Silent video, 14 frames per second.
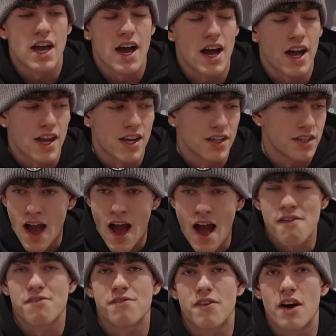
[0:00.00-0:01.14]
and
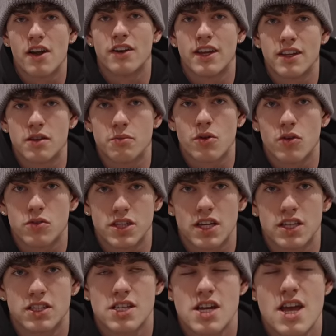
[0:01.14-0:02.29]
have fun in the
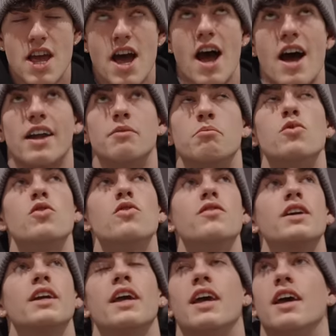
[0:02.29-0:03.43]
process. And
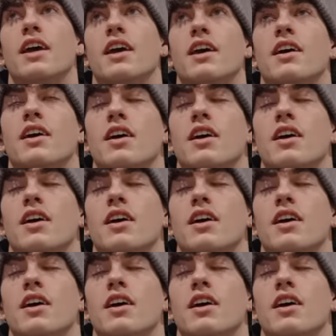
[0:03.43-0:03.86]
moving here,